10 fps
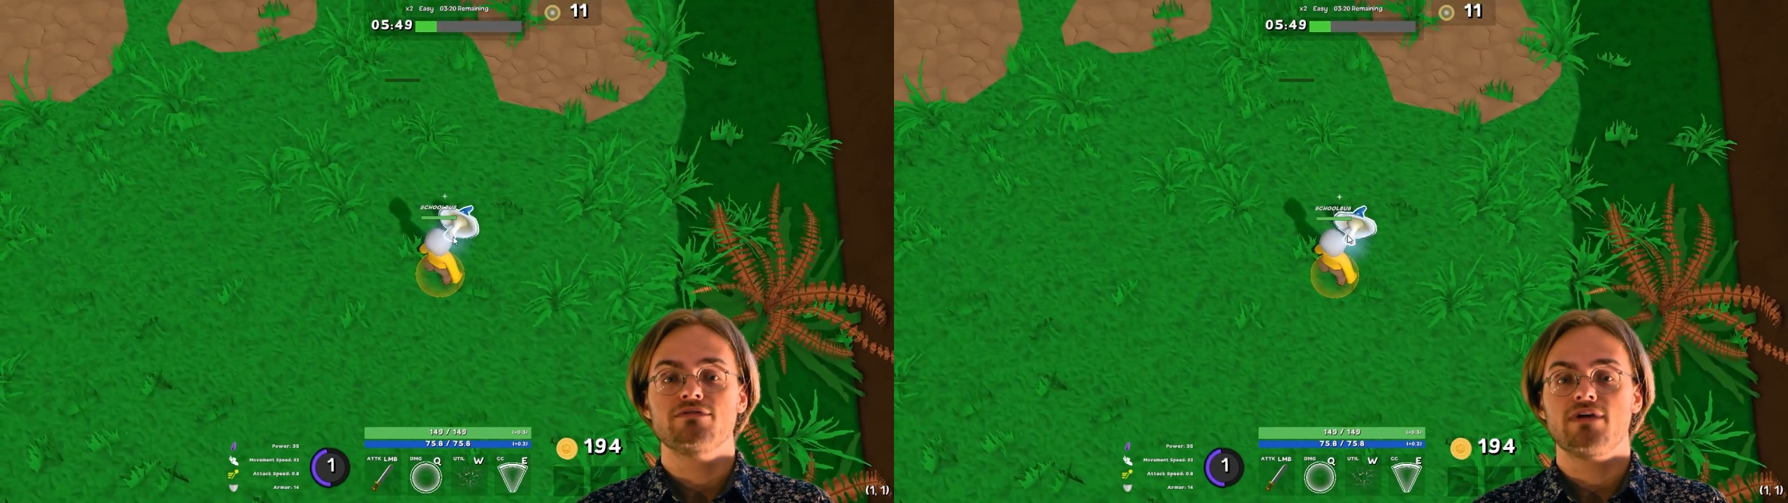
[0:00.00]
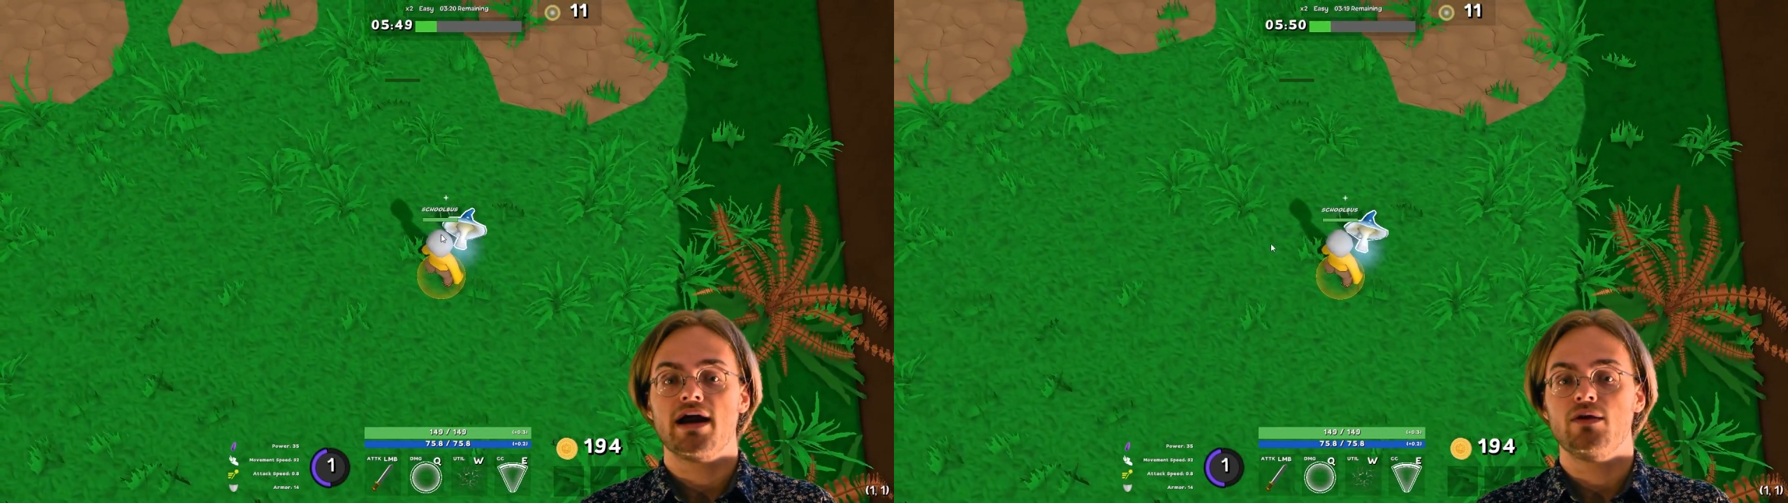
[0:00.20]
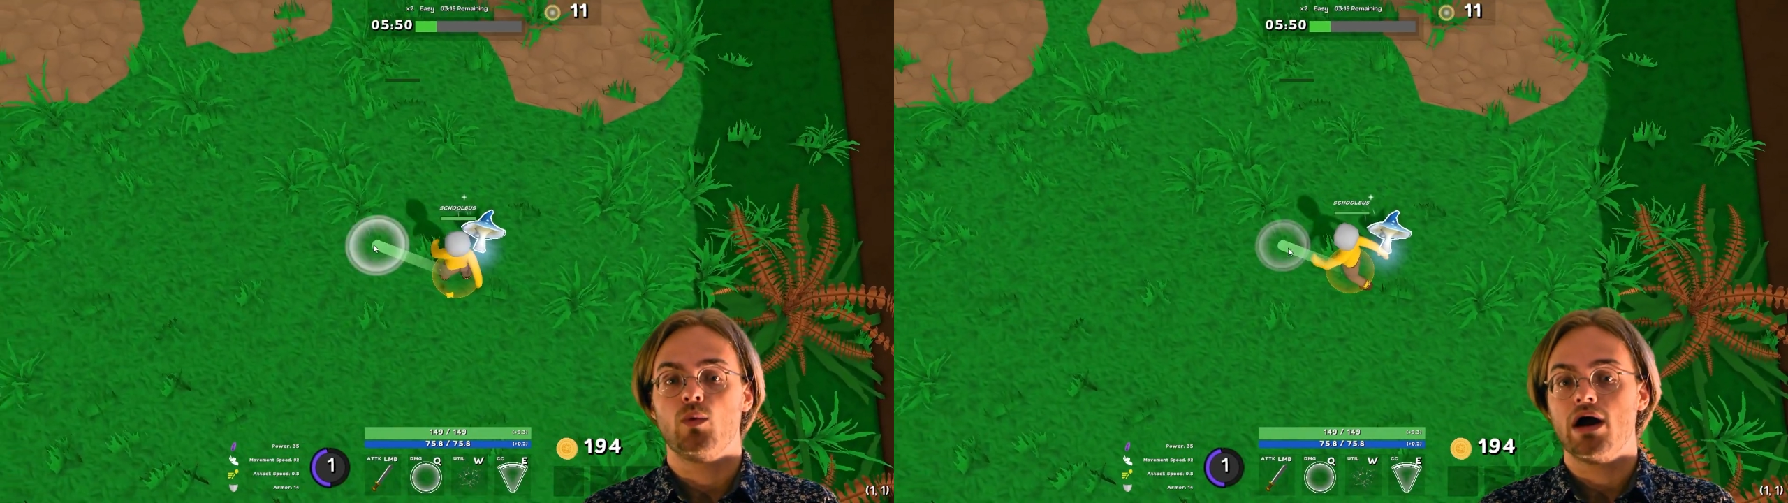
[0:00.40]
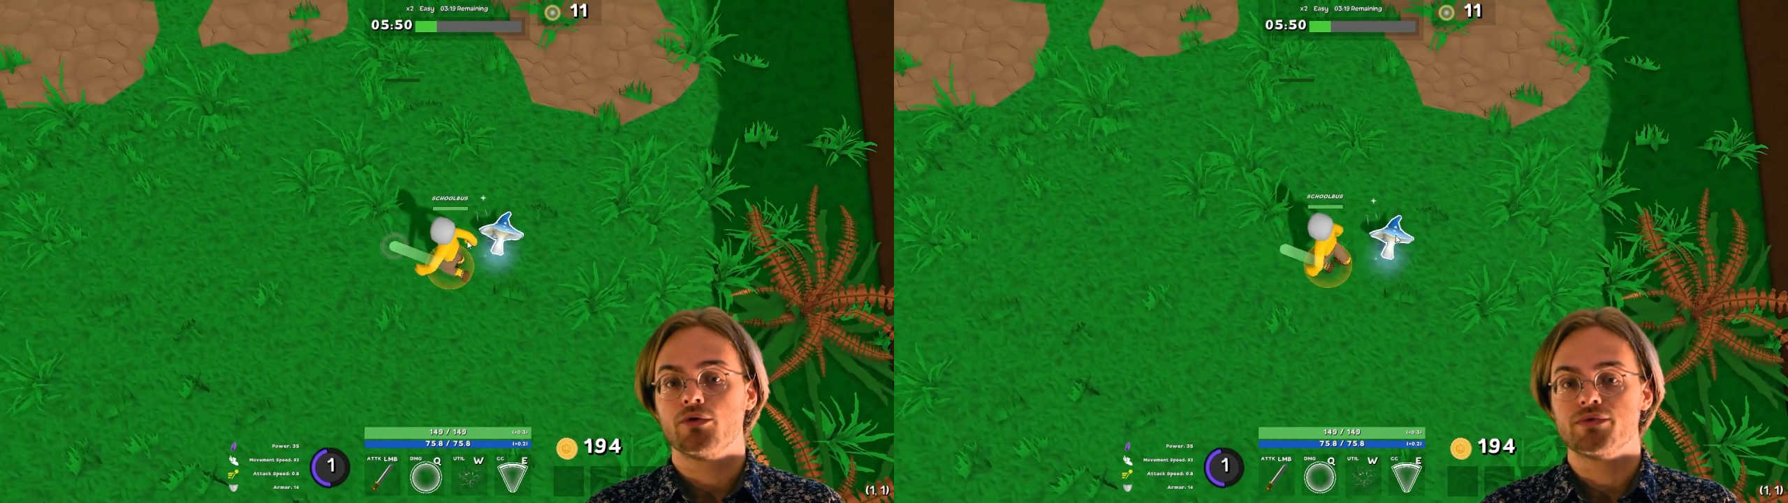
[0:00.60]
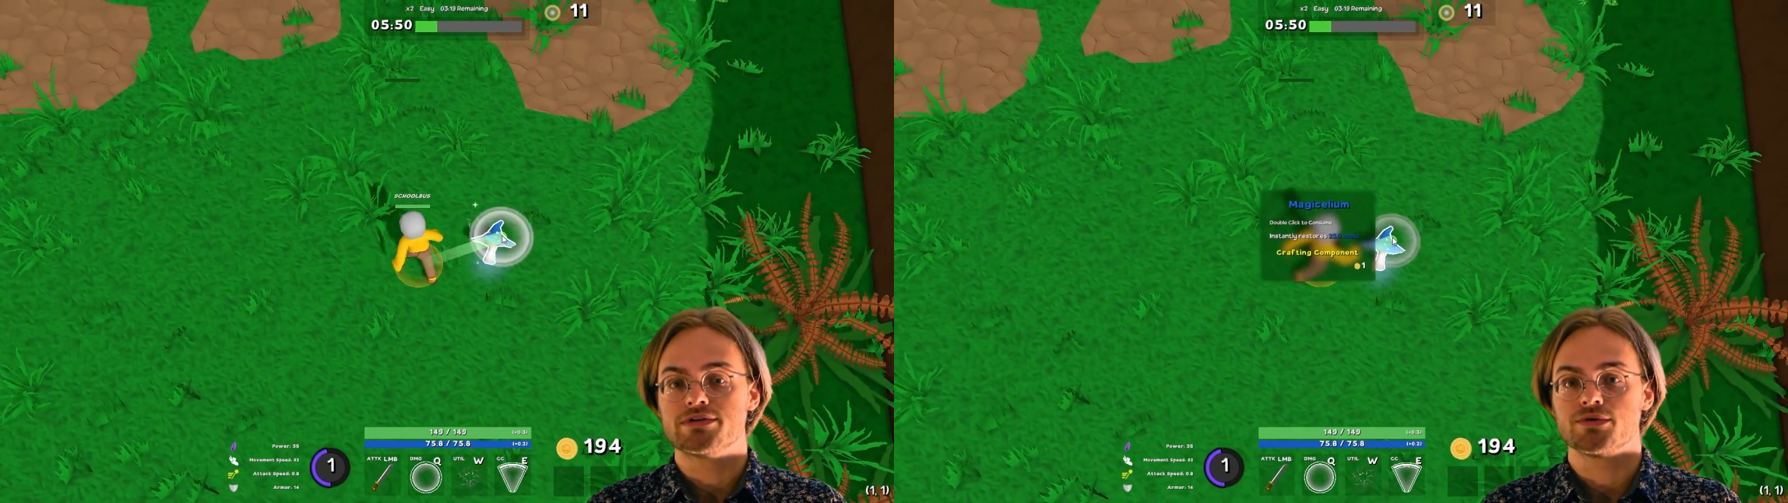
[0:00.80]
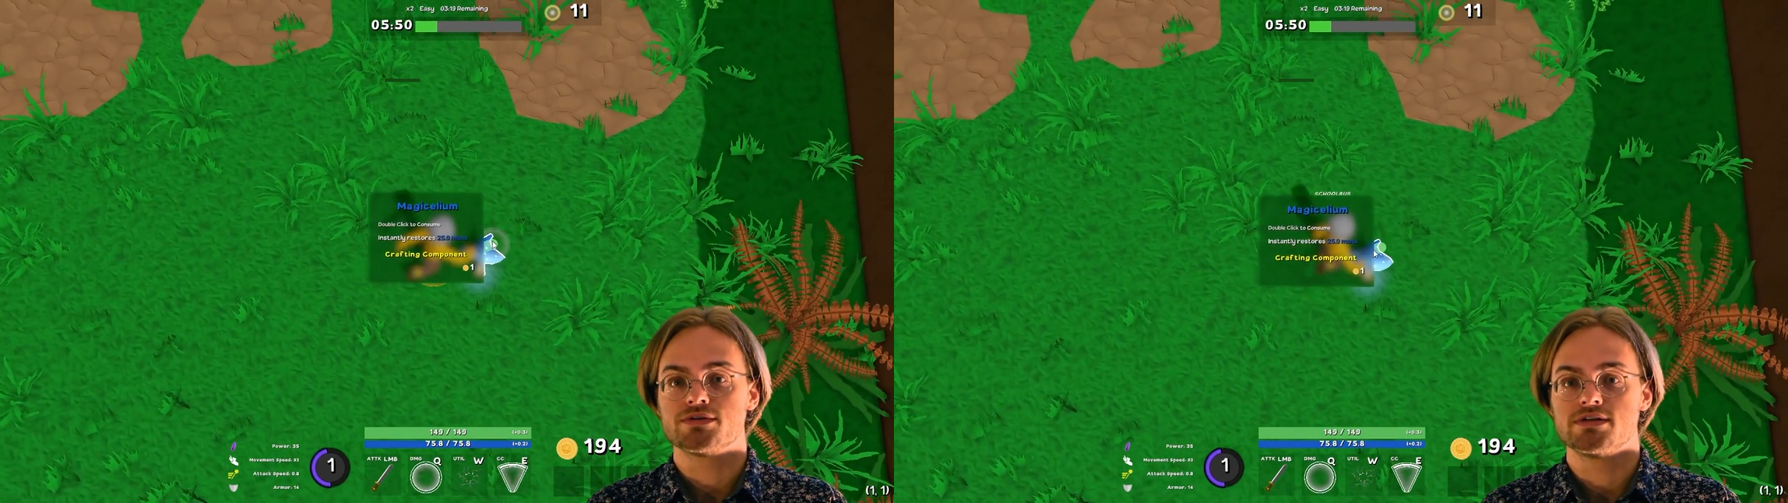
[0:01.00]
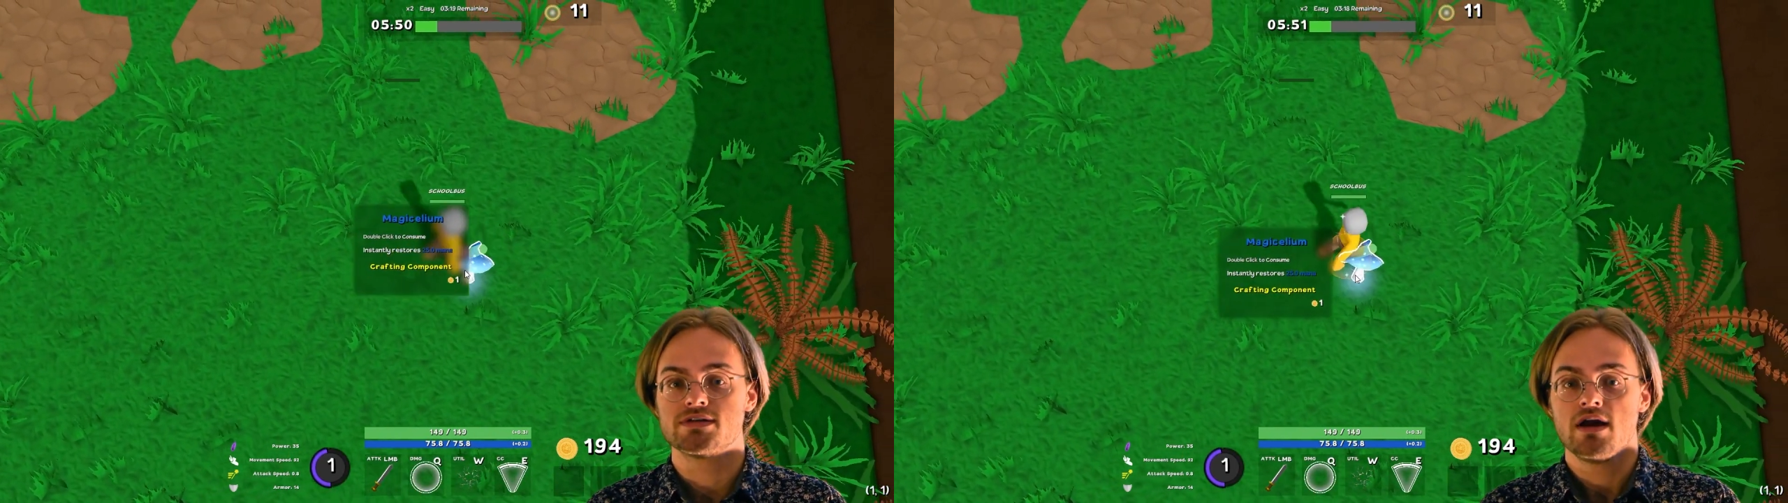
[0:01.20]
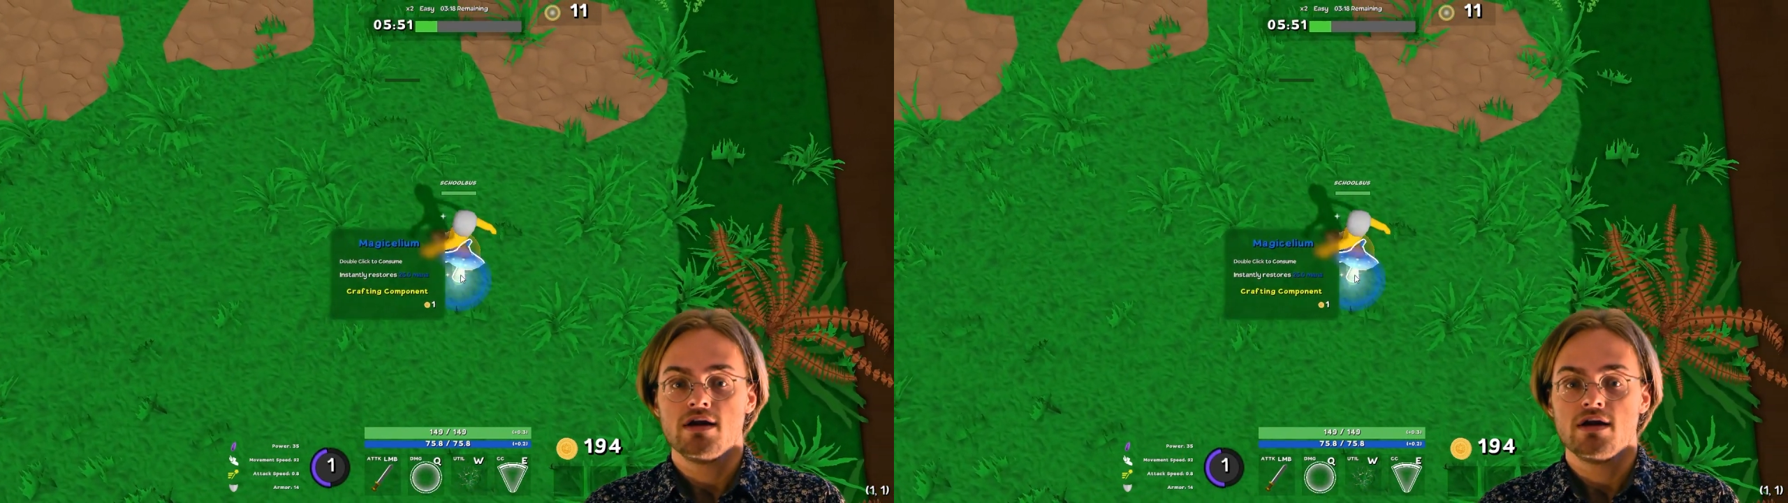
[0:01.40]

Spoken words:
find wild resources